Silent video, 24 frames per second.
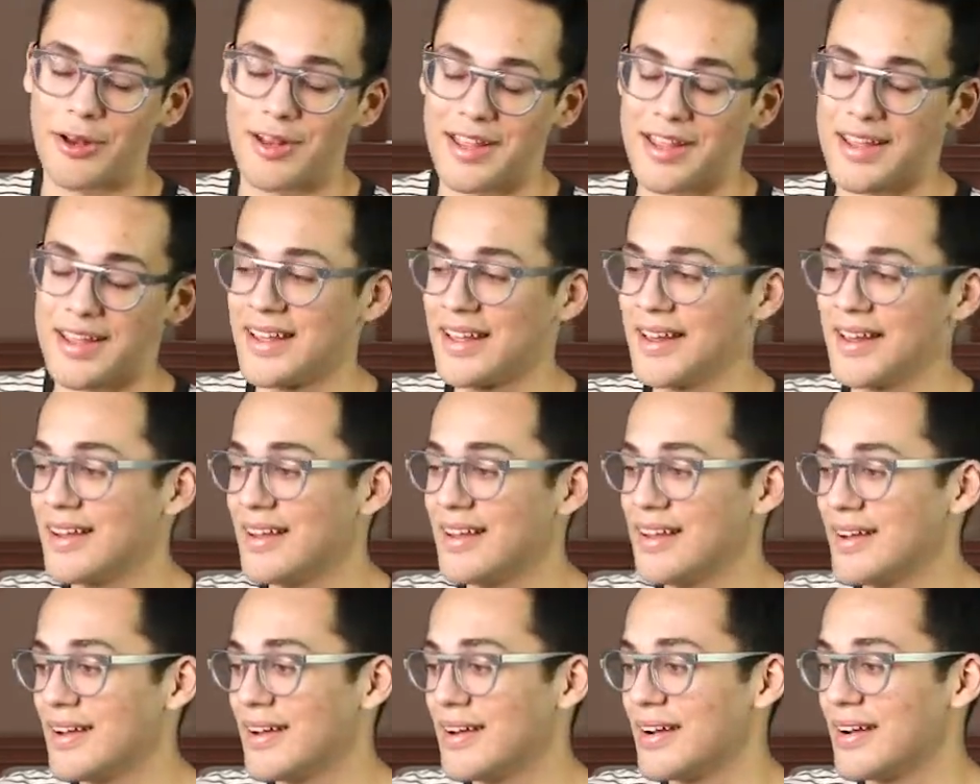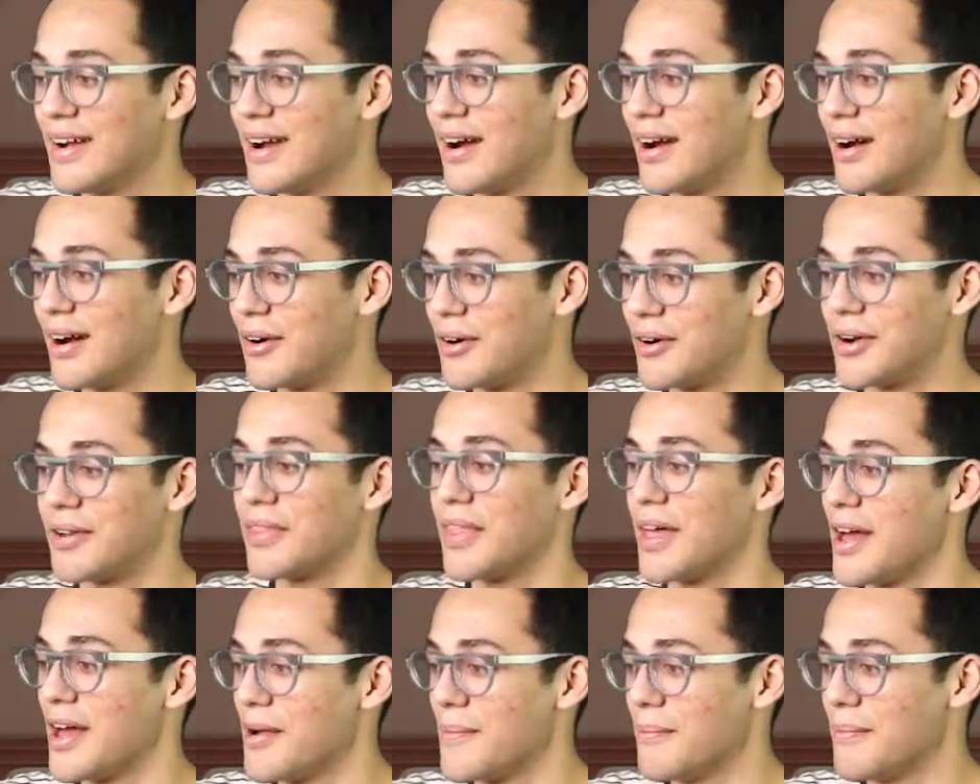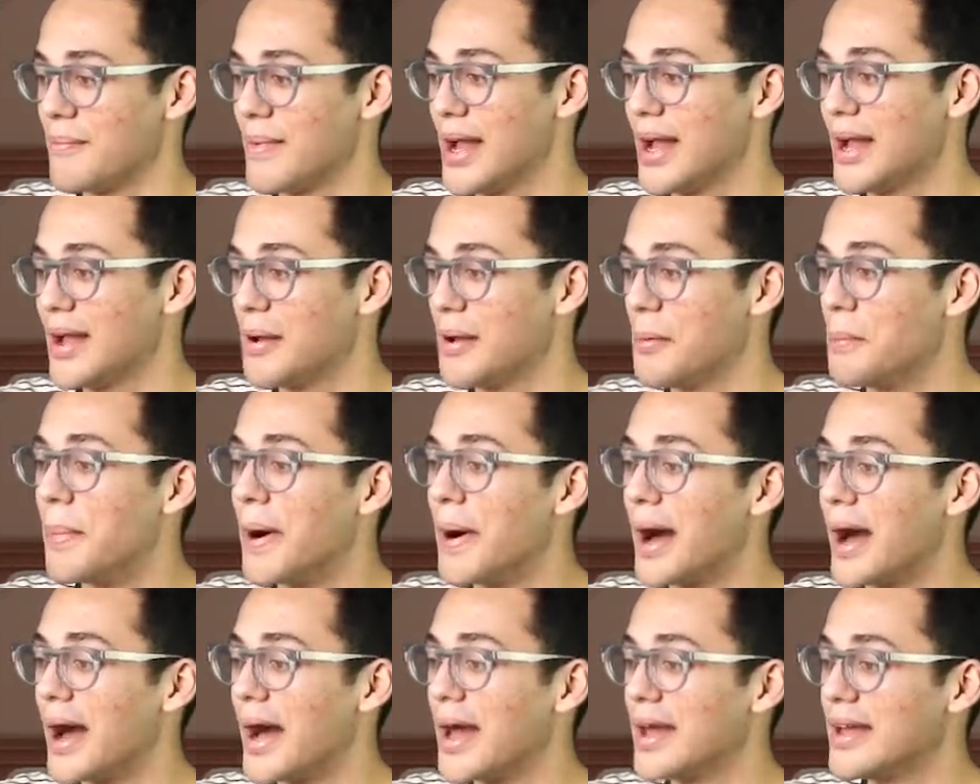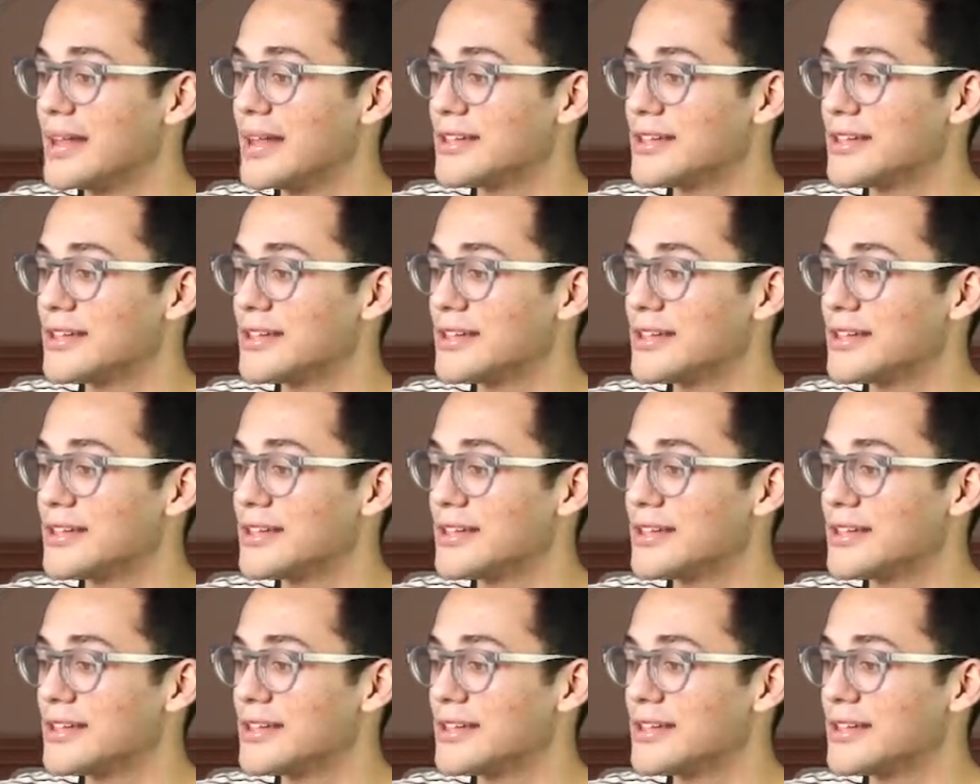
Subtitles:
it, or them. But